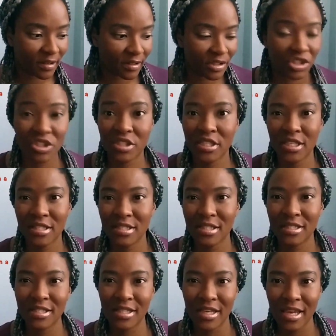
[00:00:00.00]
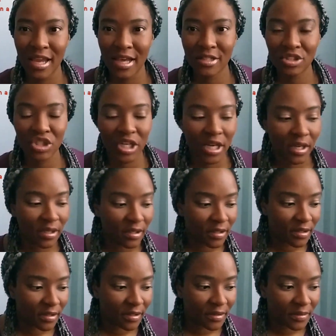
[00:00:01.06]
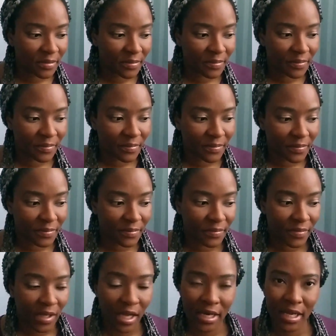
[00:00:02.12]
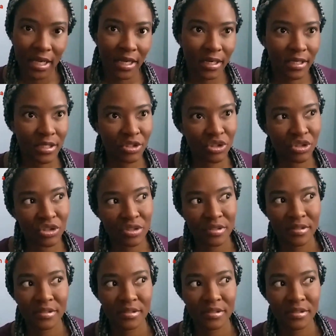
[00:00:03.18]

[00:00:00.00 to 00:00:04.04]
she sings it in Nyanja and English.